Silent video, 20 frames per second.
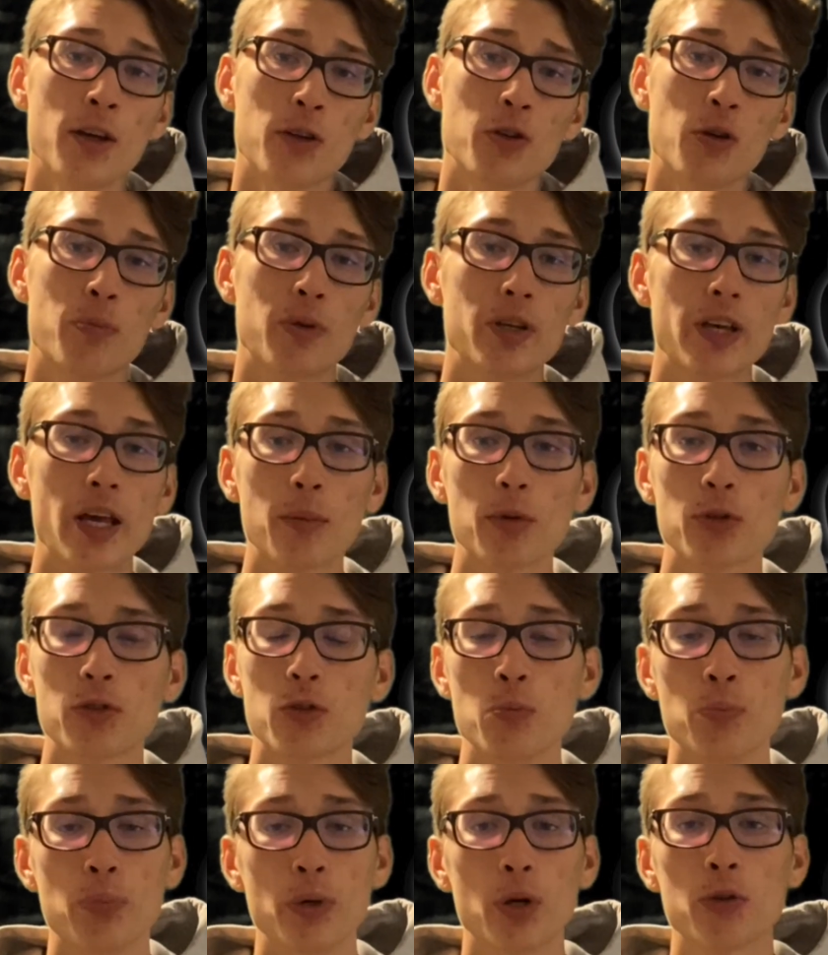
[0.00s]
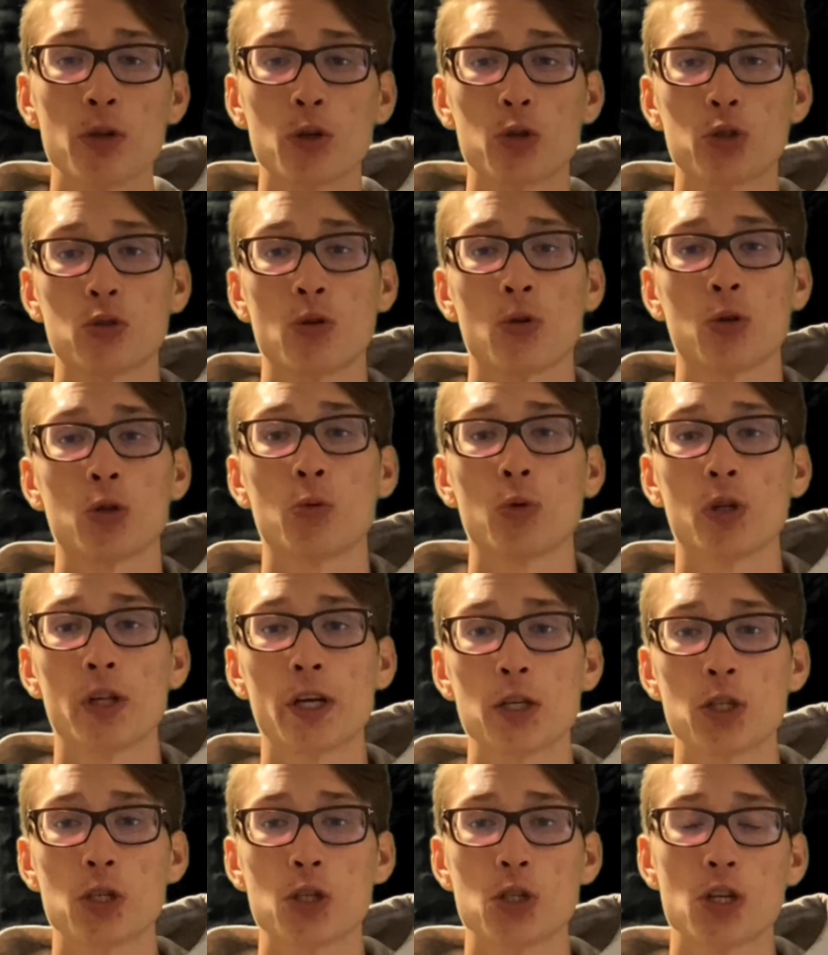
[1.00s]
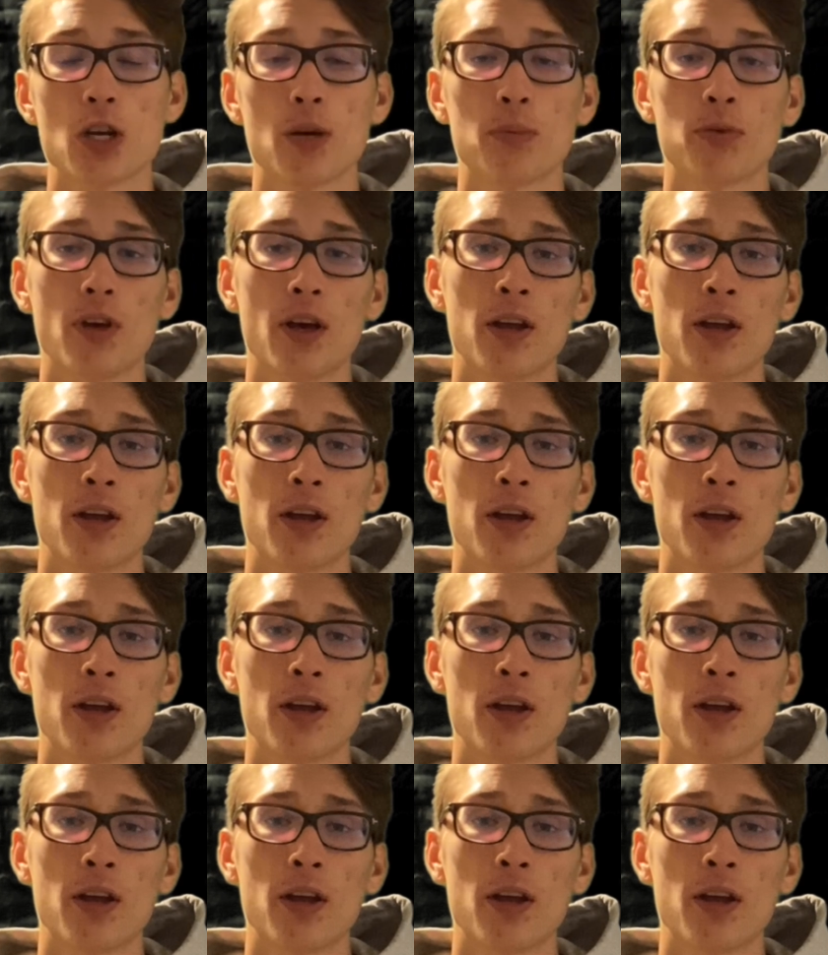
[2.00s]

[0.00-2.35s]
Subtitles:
you'll be able to build those stronger relationships,